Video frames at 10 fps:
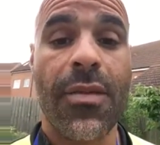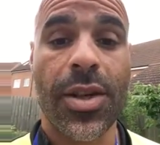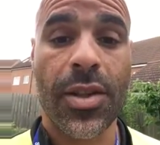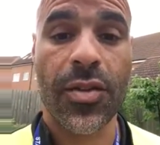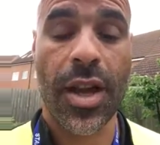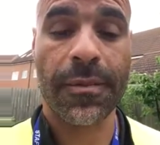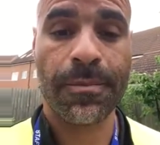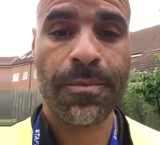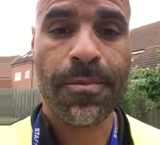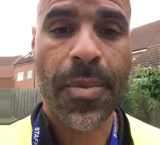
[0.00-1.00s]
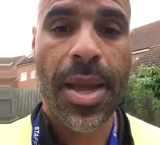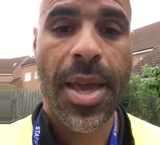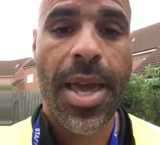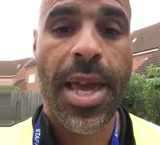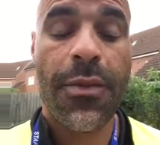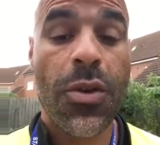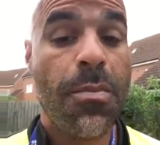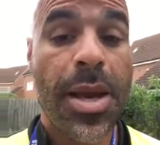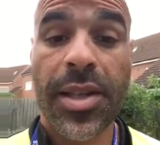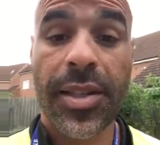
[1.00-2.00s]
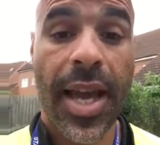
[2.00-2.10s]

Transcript: evidence done. If you miss a